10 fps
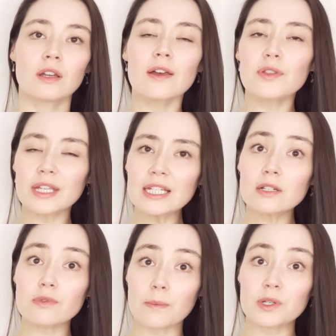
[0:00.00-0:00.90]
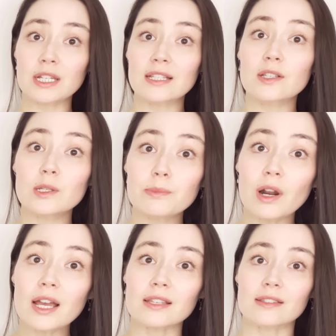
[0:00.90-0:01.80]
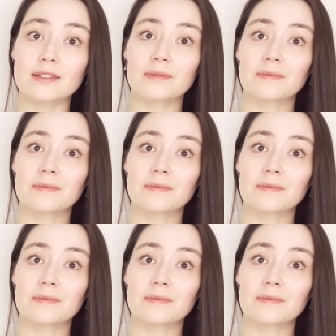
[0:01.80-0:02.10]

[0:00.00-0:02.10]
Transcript: The interruption is a surprise.